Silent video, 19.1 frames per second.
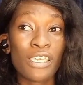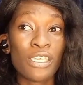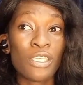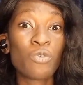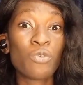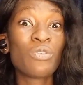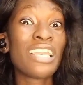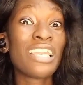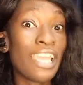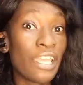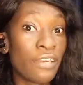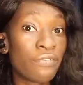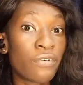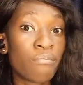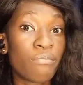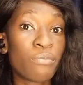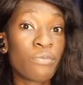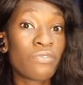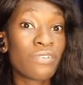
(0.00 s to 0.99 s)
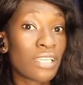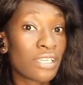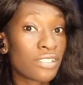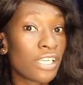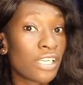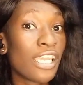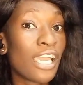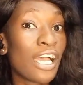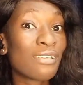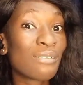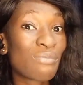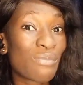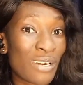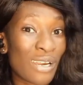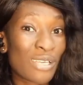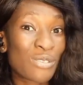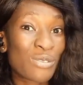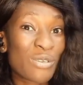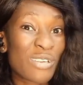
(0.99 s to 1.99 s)
You would learn from the movie. It actually has
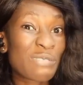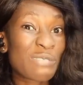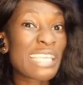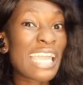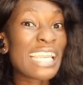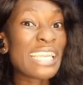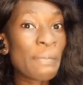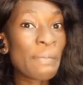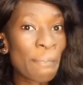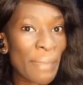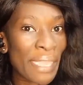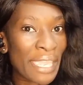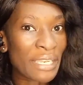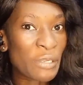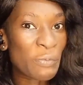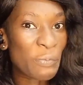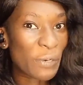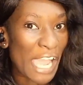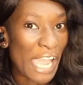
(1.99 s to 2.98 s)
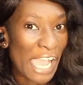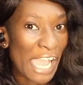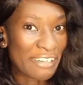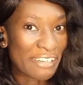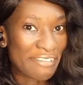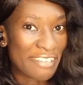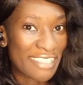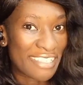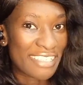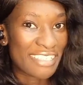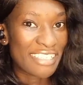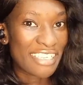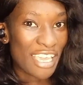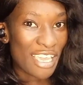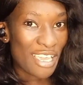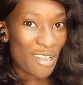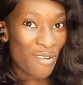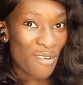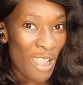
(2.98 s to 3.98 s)
moral stories, especially men, people that are greedy.
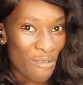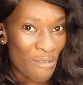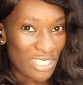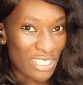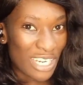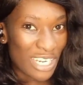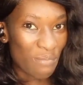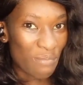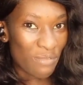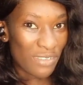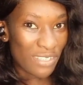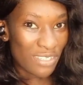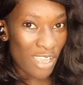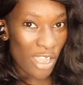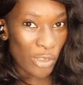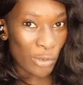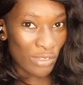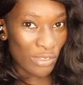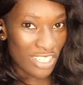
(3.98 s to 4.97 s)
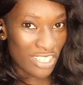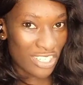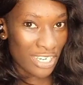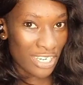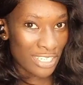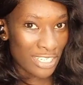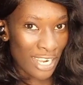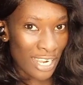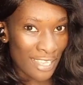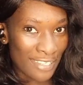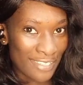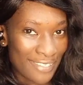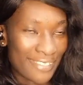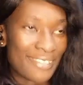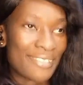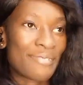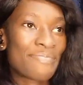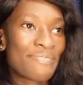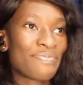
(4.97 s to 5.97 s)
Go and watch that movie and you will change and
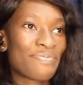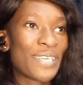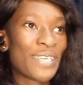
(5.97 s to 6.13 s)
see.